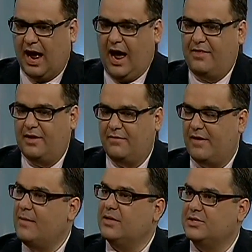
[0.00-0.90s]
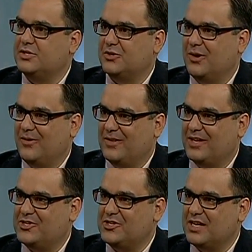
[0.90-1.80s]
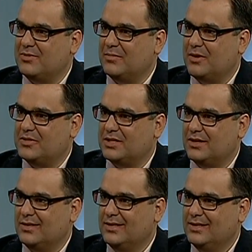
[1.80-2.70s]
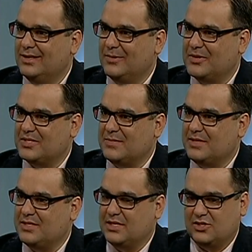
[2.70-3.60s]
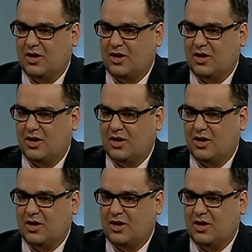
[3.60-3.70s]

I think families disagree around the kitchen table about the CBC.